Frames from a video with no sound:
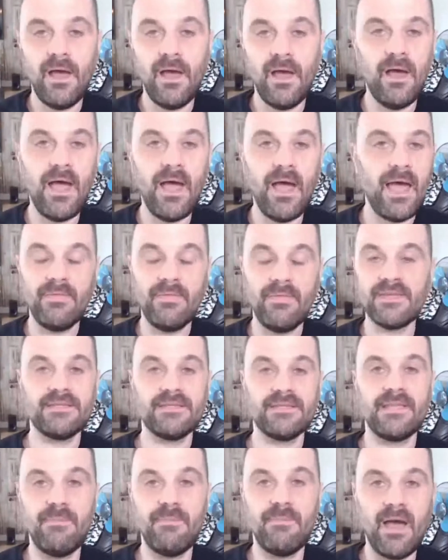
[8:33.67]
And this
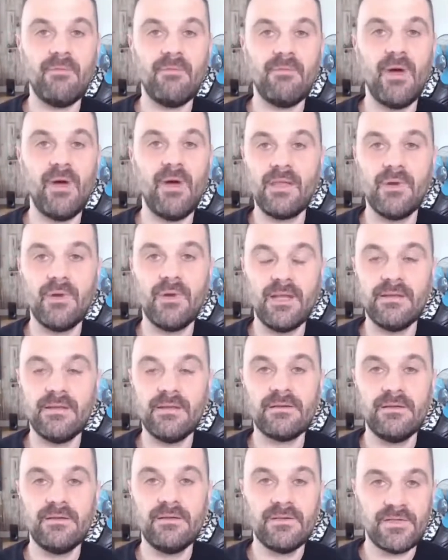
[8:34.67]
is the amount of money we
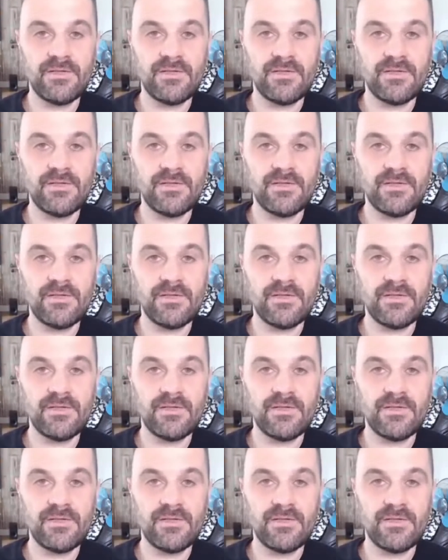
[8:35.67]
need.